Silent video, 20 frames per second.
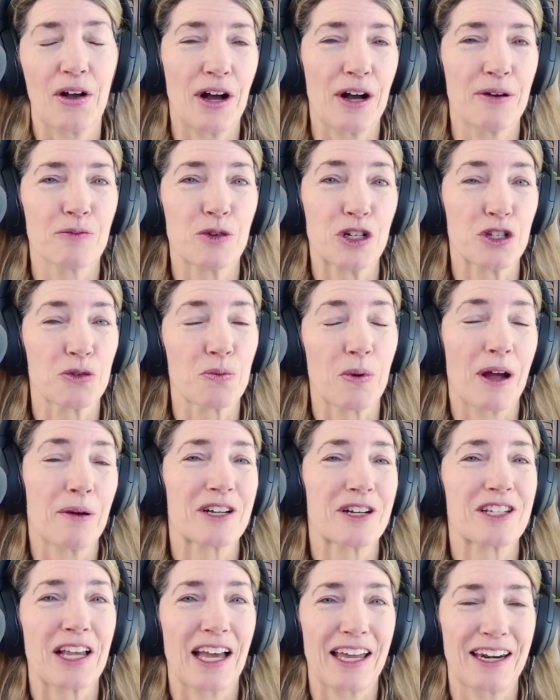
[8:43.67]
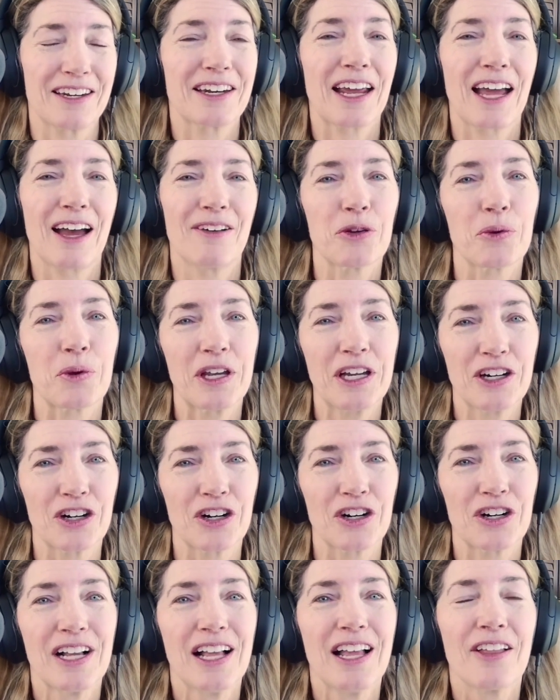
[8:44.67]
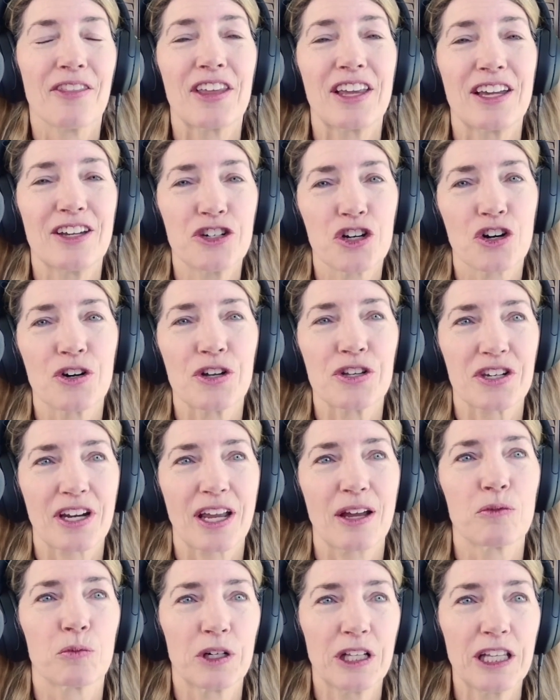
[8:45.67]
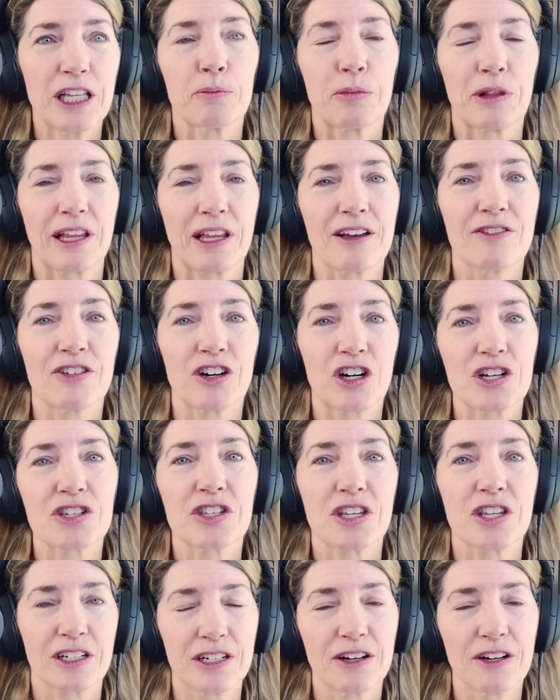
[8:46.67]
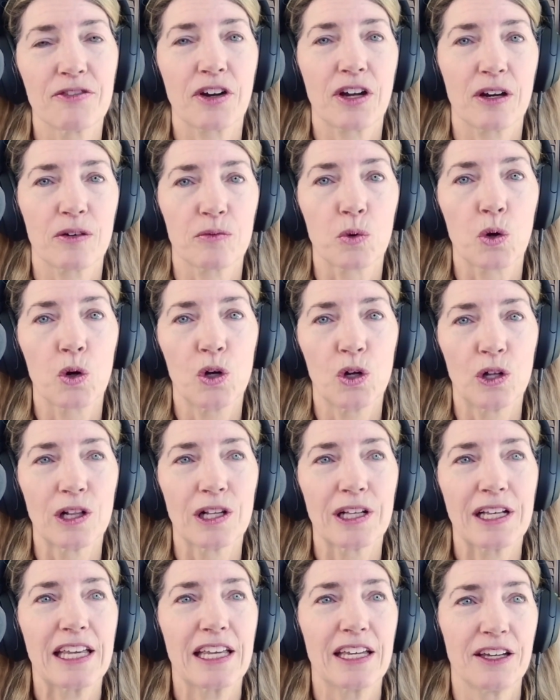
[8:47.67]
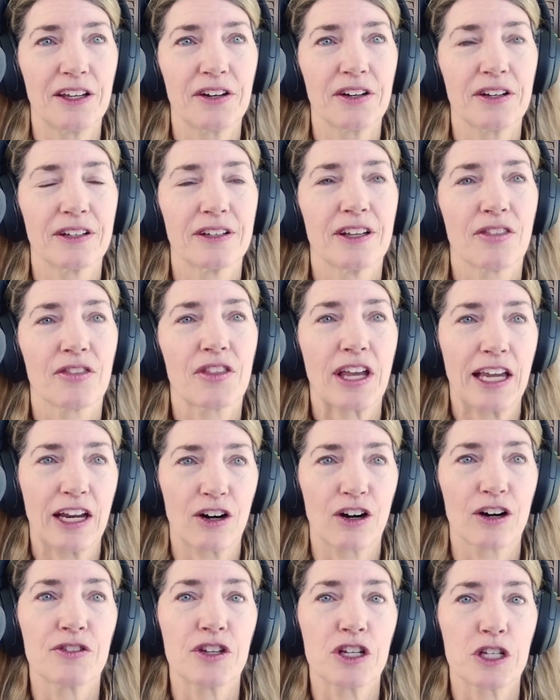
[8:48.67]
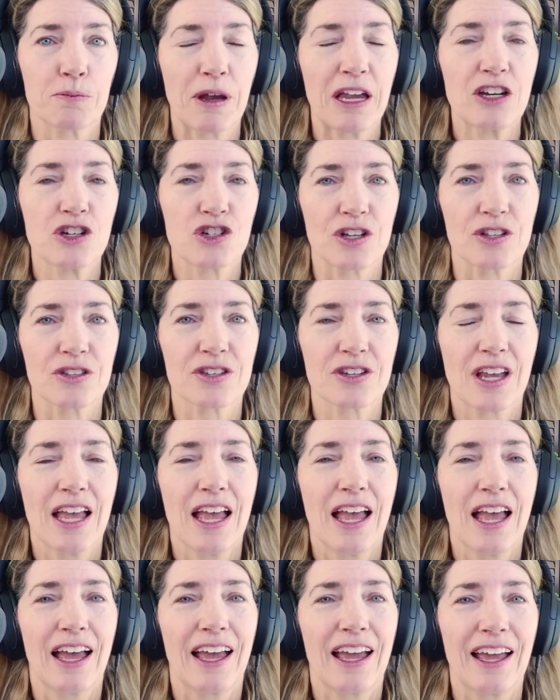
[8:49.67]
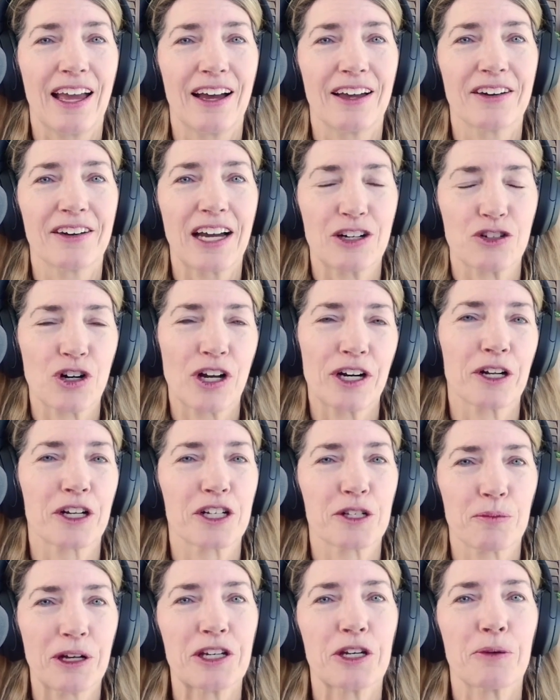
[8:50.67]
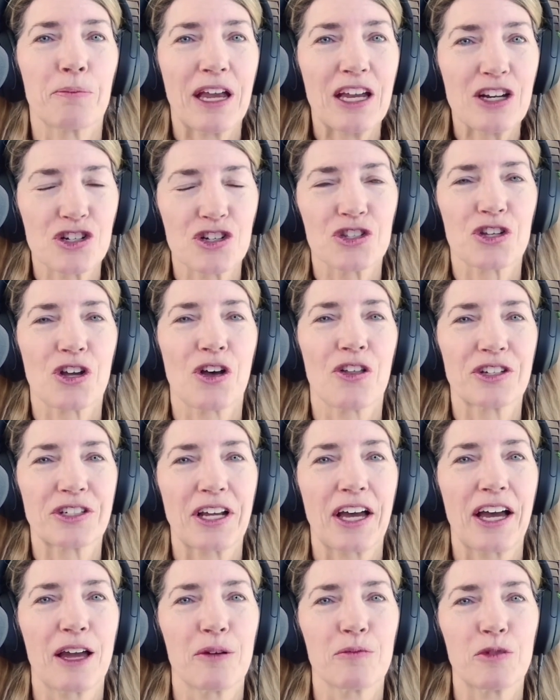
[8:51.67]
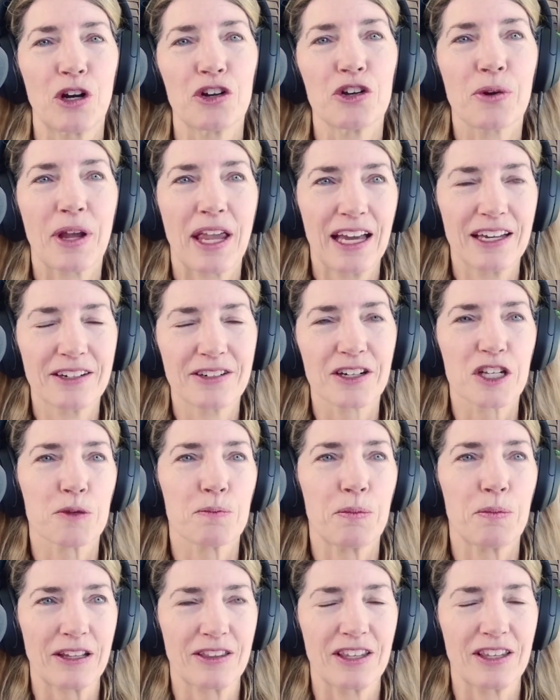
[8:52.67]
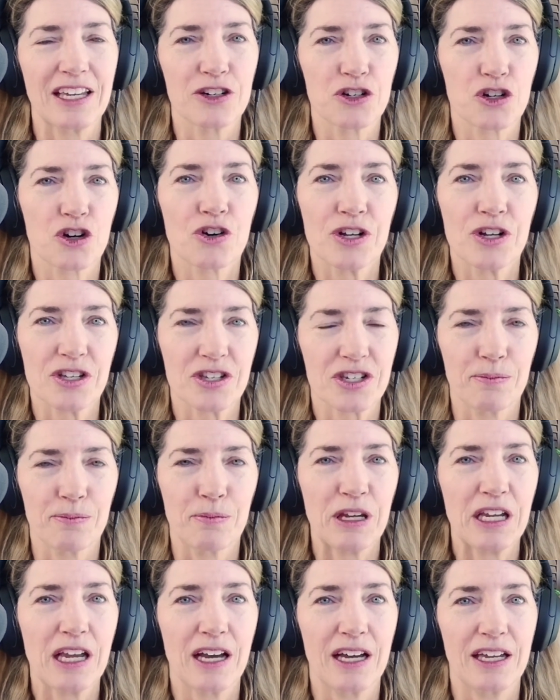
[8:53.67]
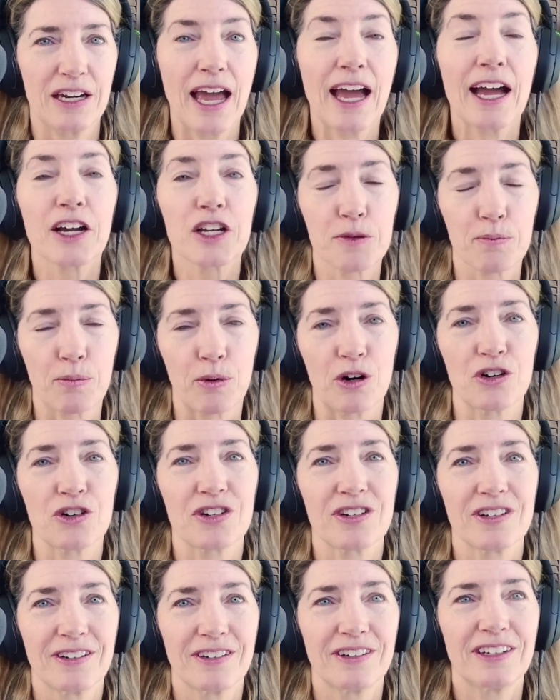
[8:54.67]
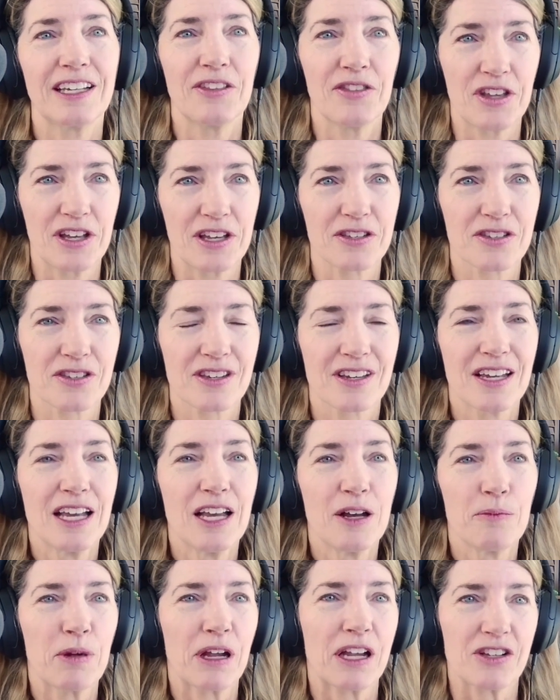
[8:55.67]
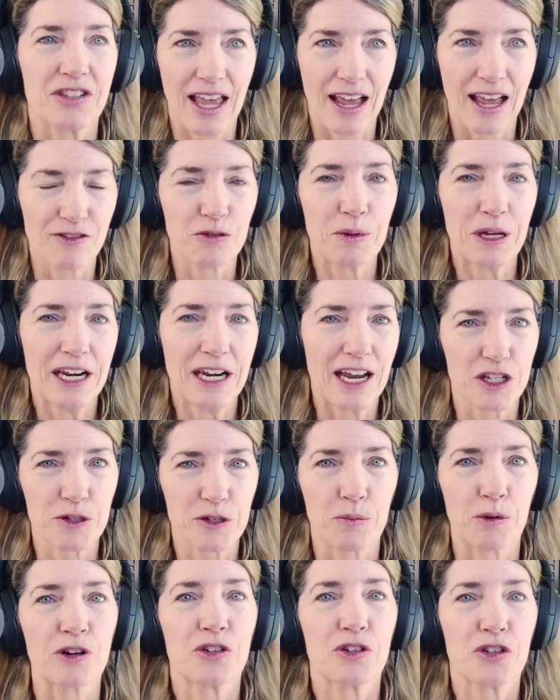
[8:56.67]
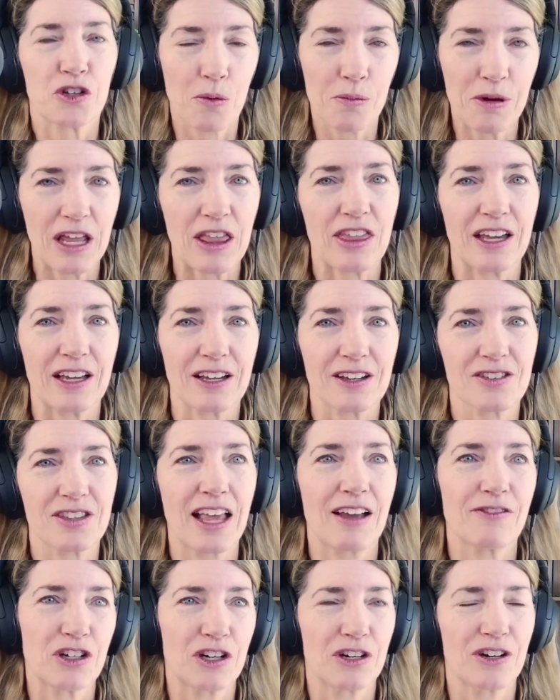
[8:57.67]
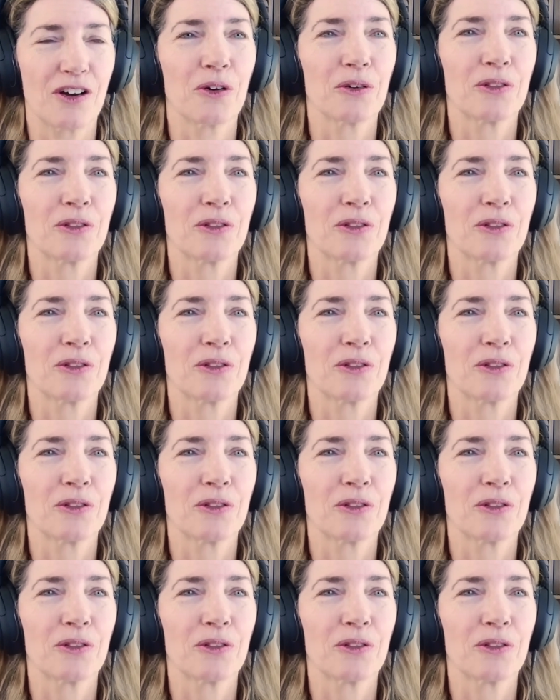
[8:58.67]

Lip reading: which is why I'm excited to have you here, the internist can really play a very significant role in the care of these patients. And I try to explain to patients all the time, you can't expect the internist to be an expert in this because they have to be an expert in so many things. They have to know,